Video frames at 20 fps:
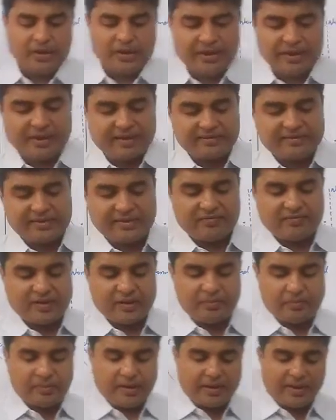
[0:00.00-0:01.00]
It is
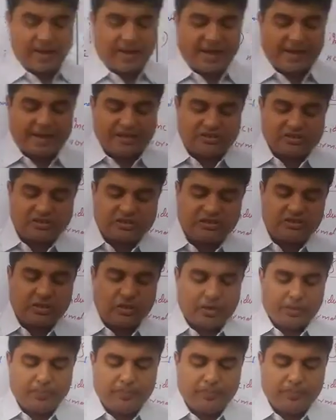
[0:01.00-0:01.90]
given as